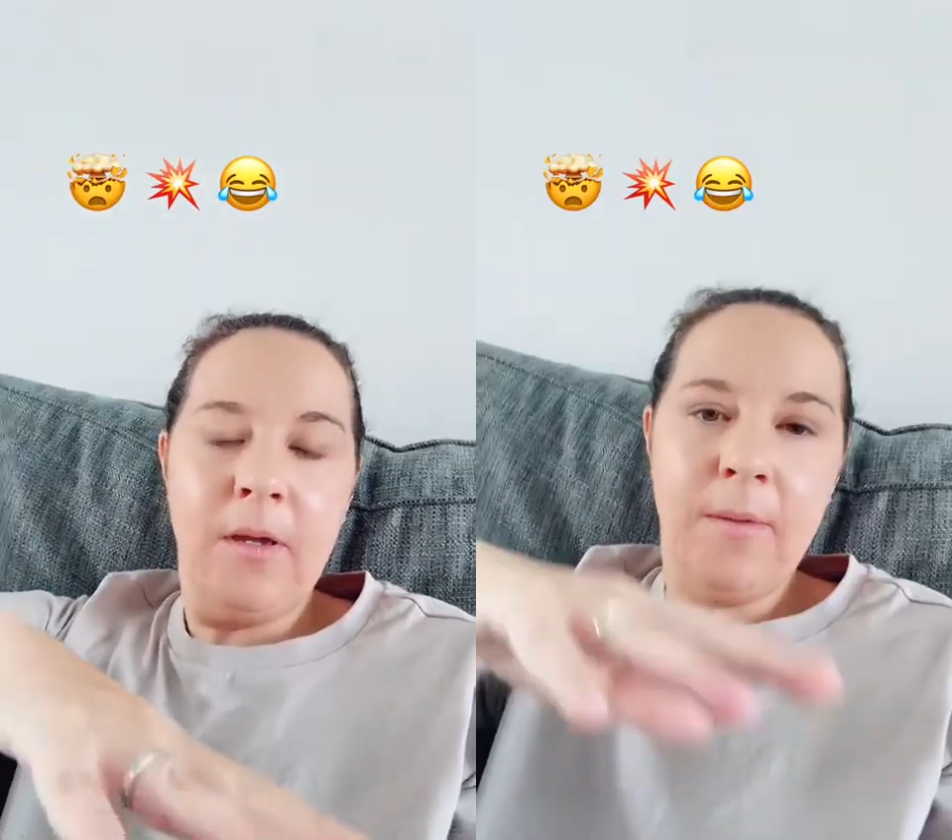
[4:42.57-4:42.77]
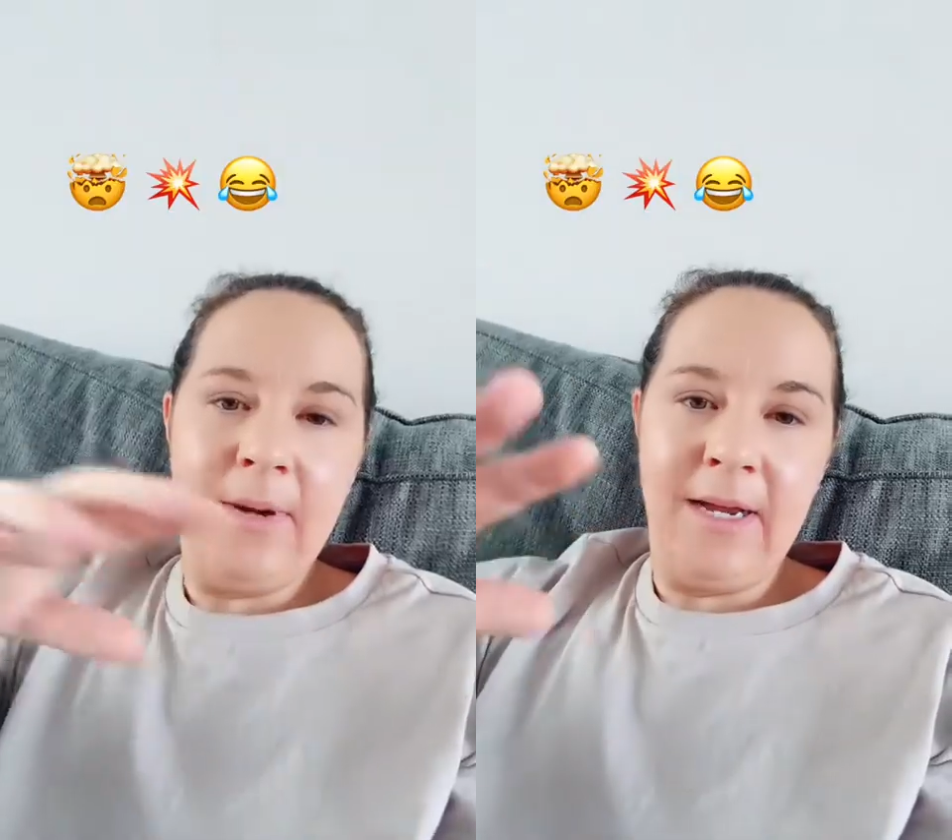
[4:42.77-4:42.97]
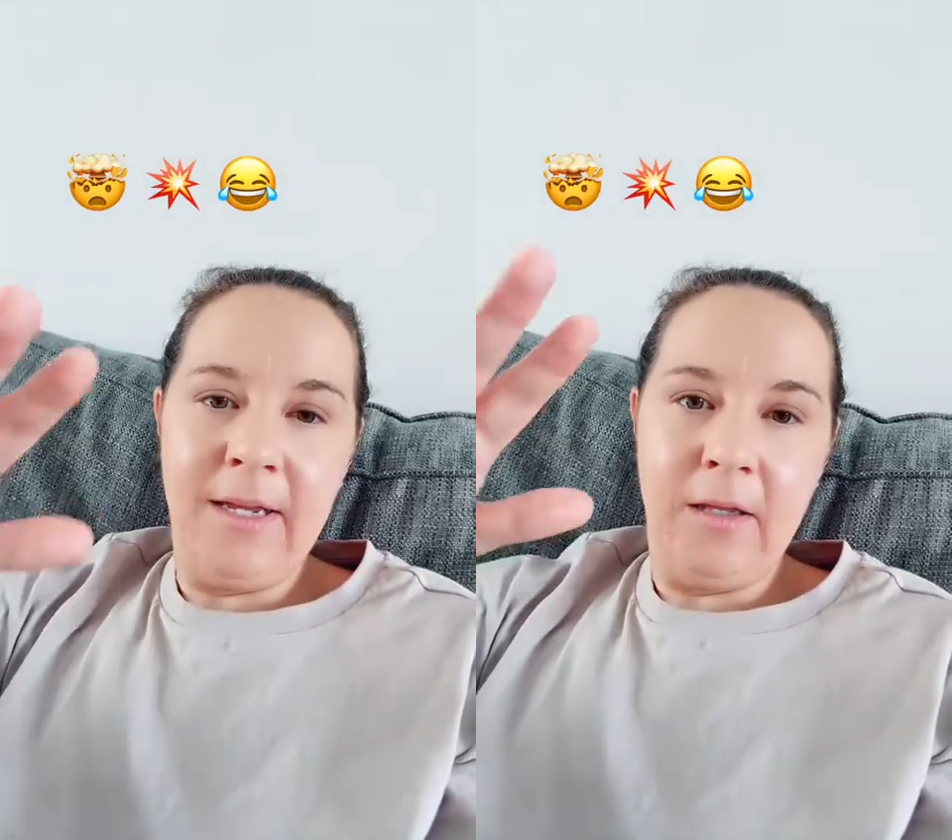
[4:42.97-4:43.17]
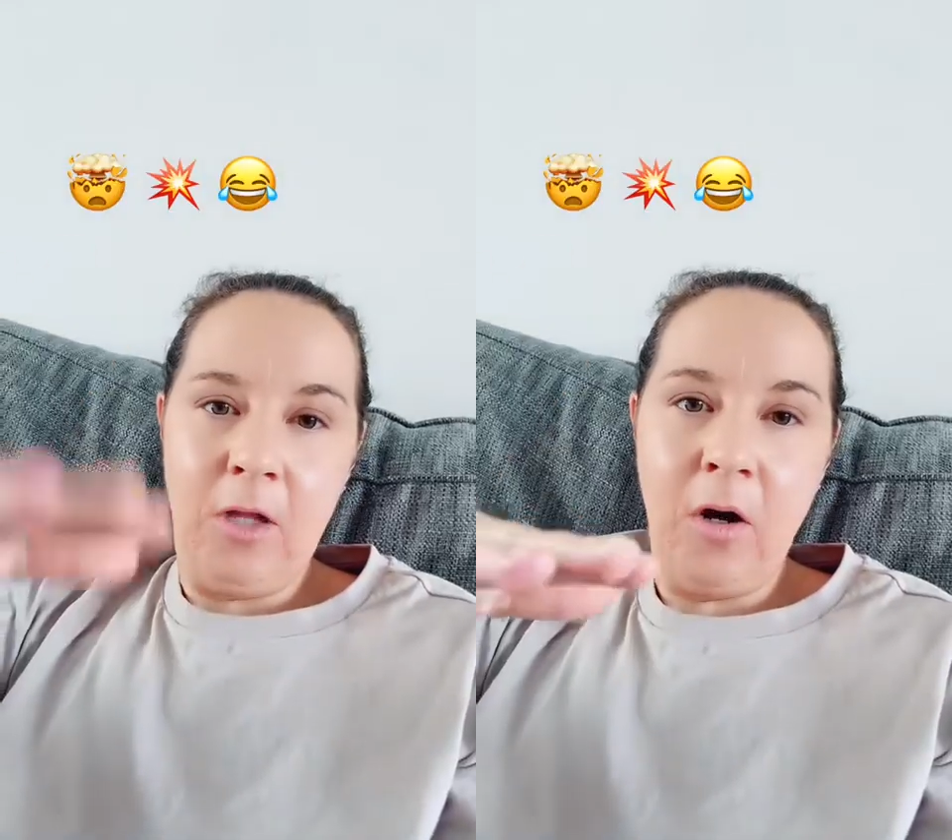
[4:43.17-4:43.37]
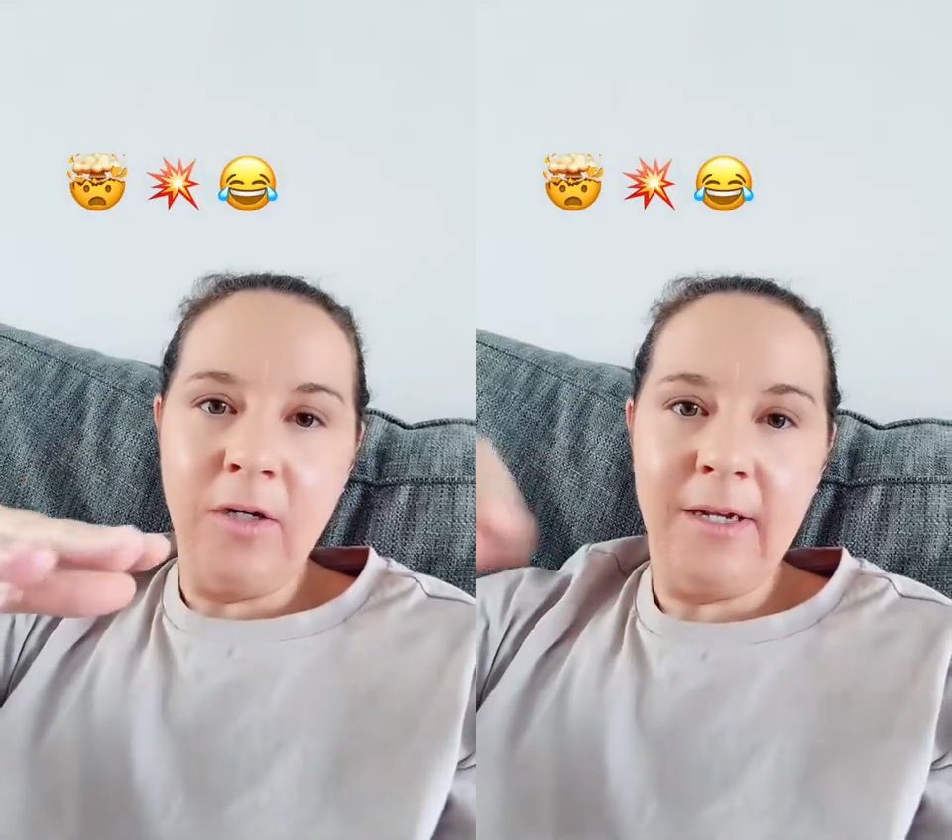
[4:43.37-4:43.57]
my
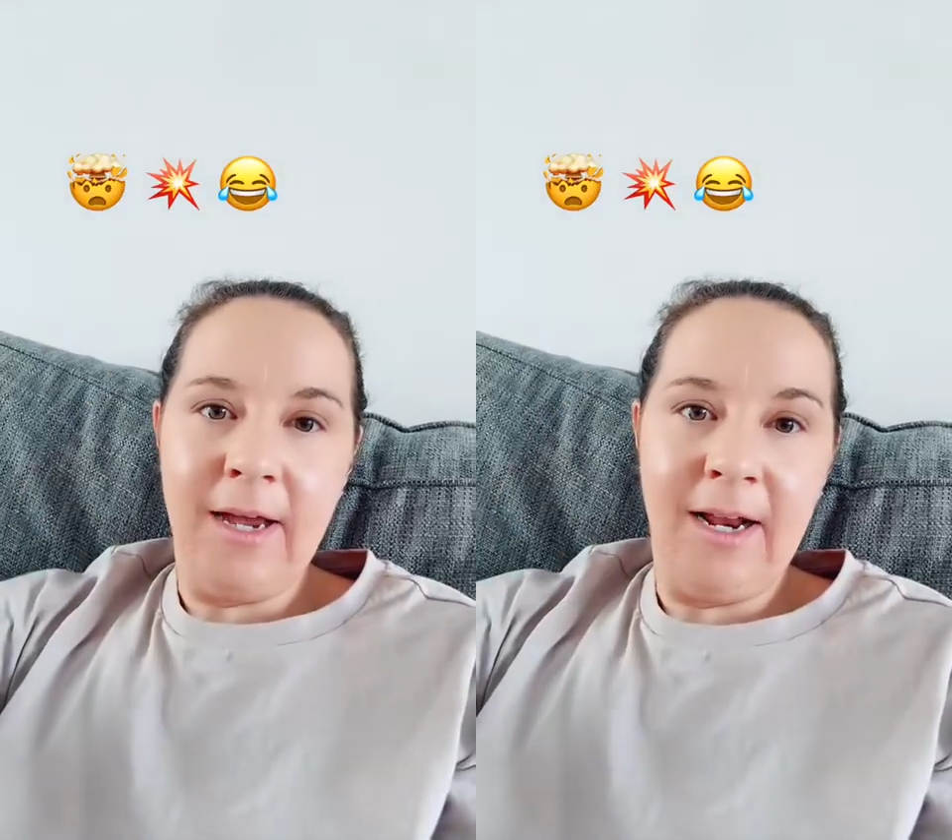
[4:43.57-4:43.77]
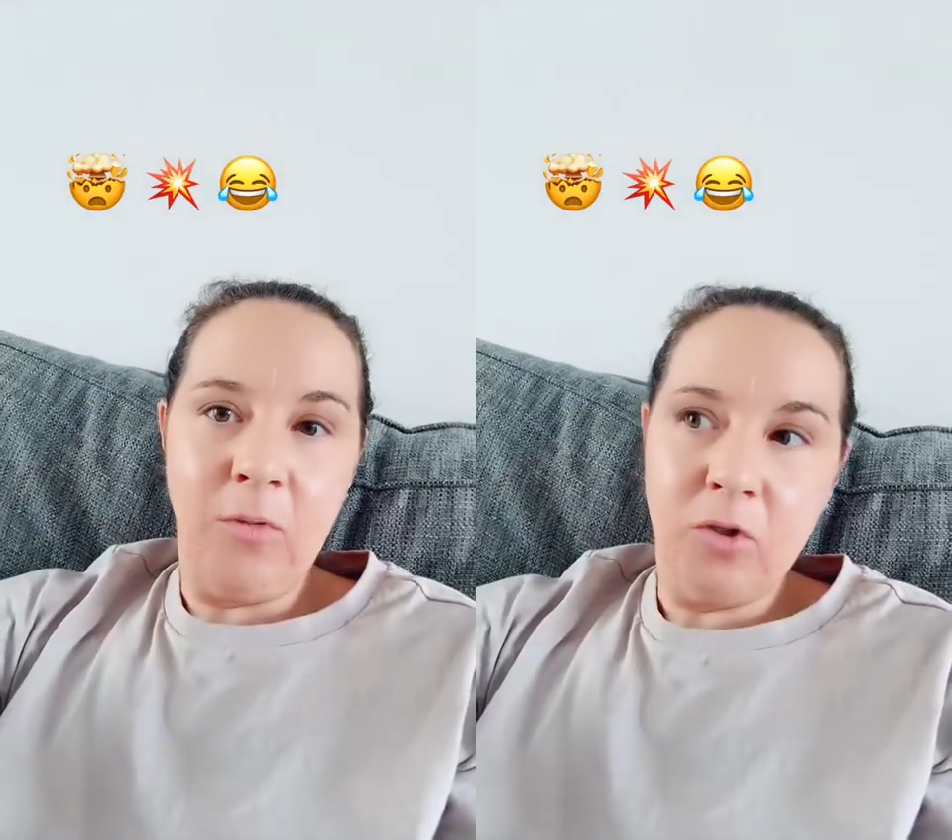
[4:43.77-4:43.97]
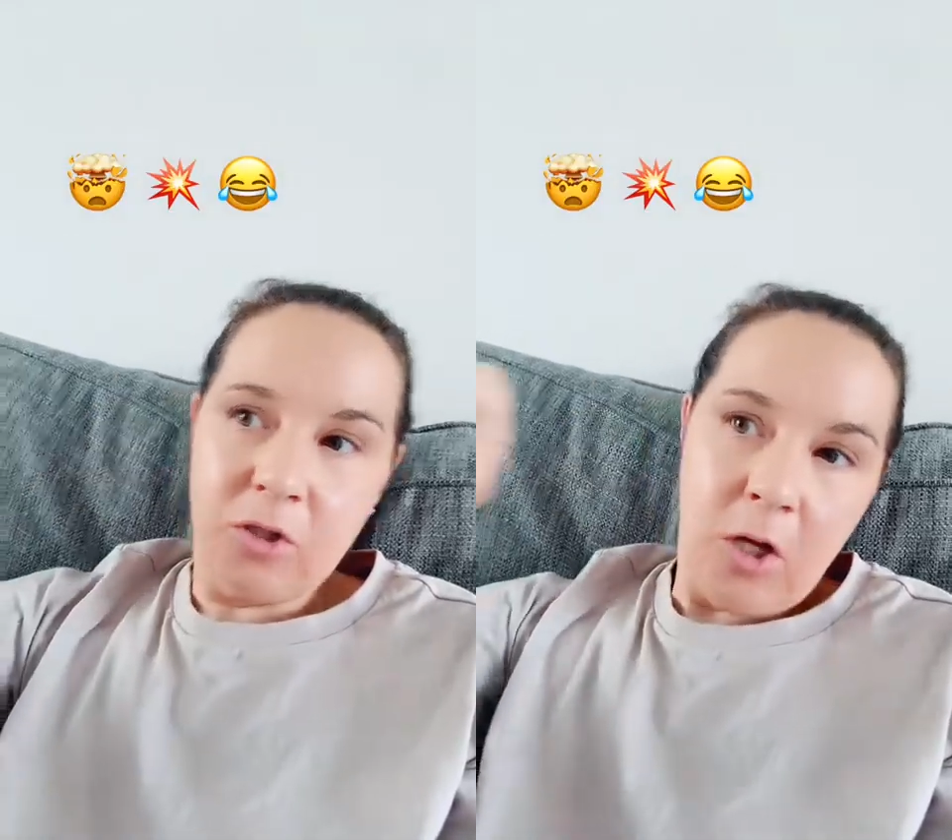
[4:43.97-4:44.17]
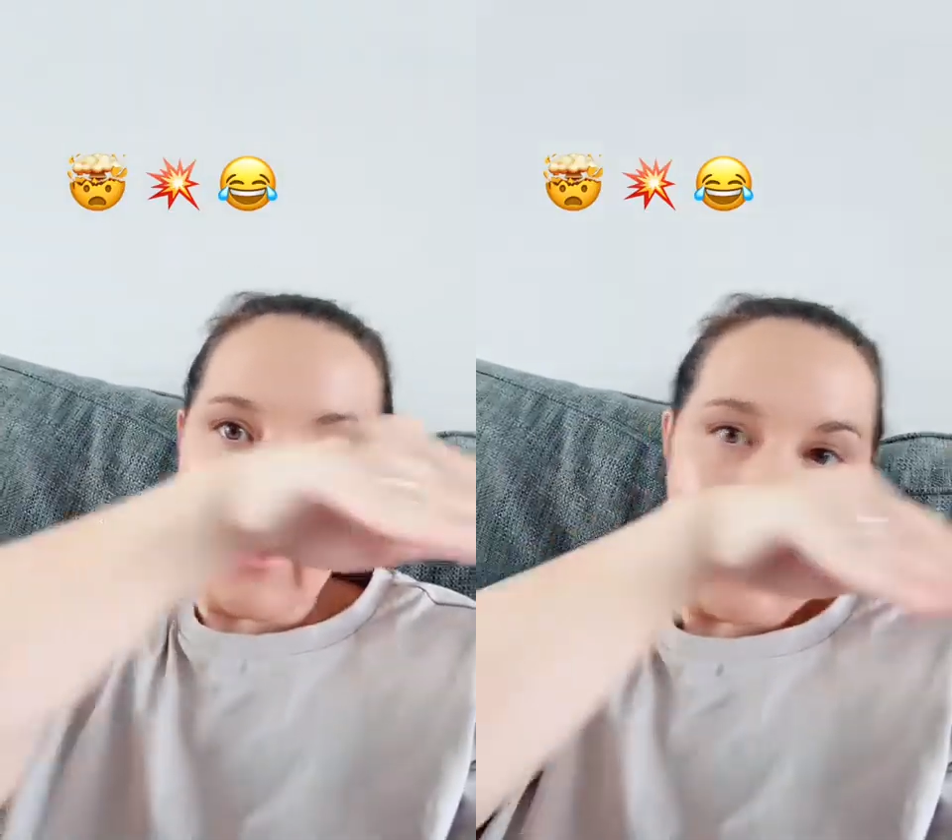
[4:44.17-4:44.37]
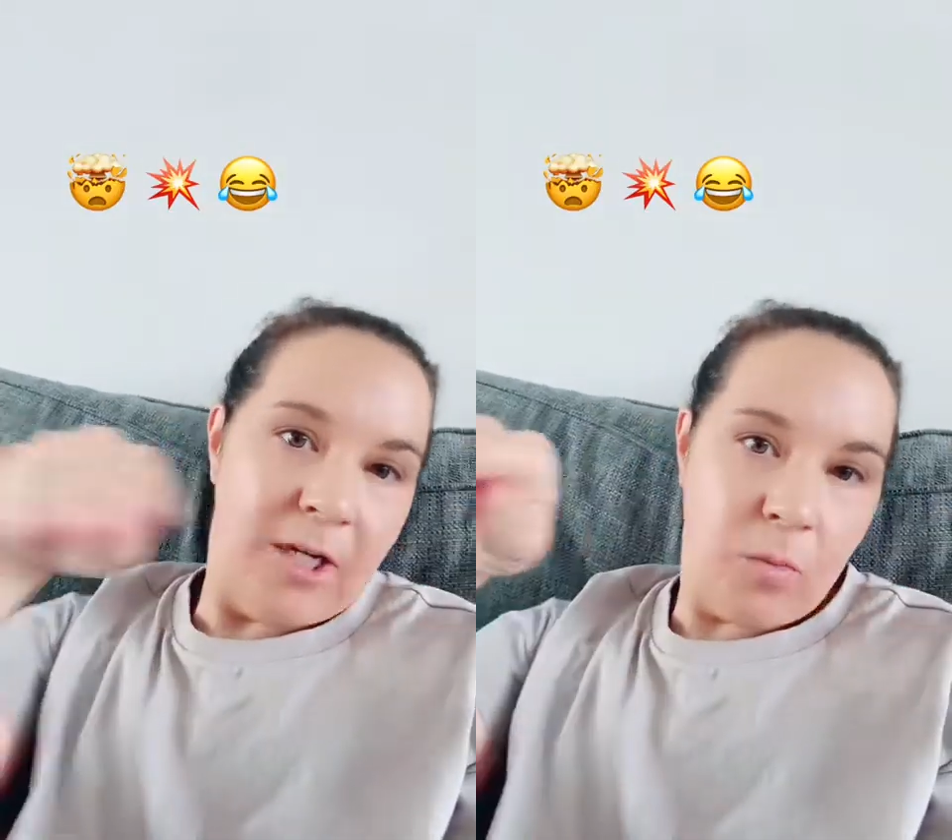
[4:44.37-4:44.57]
log, and I will just log
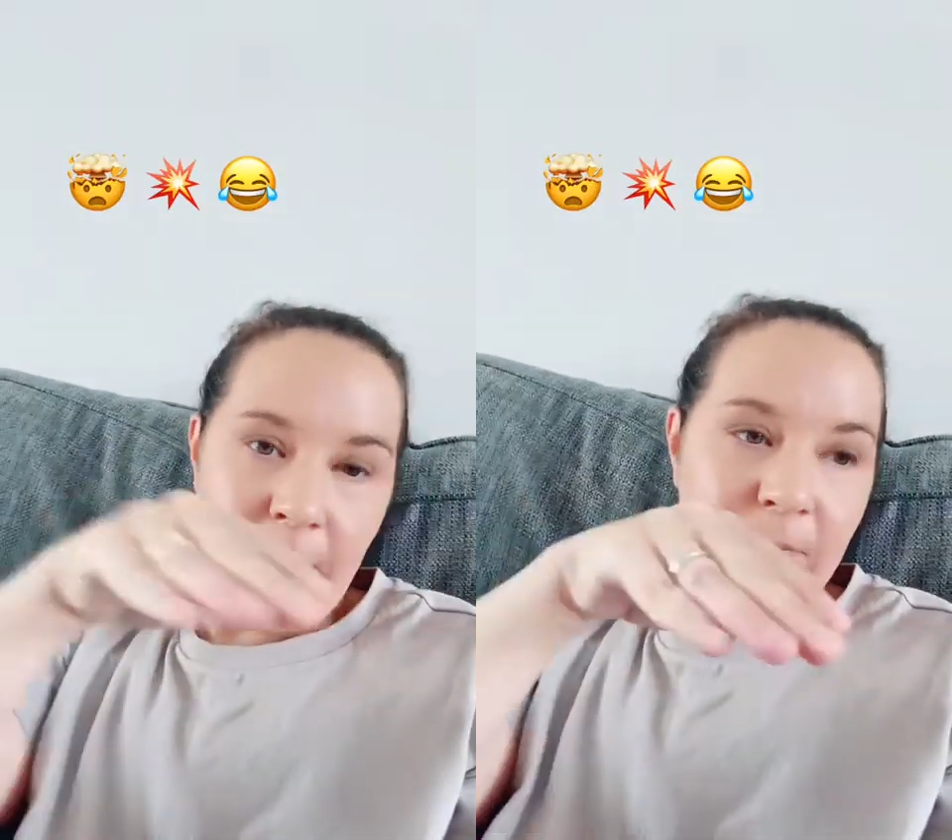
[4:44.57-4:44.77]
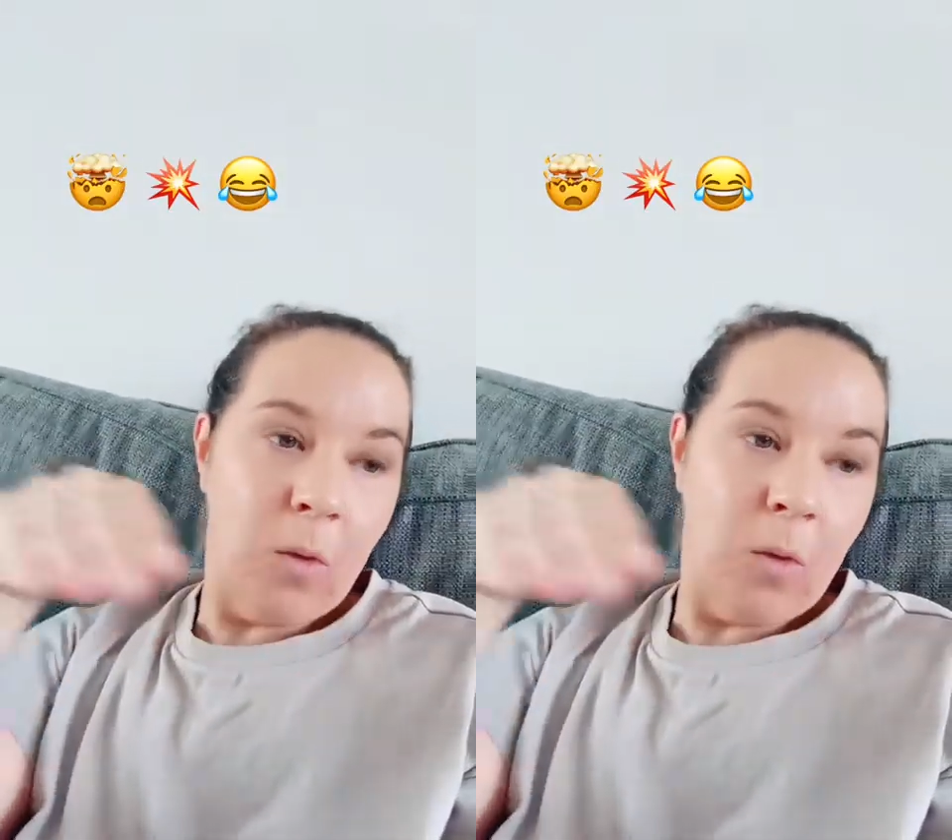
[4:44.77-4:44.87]
each one,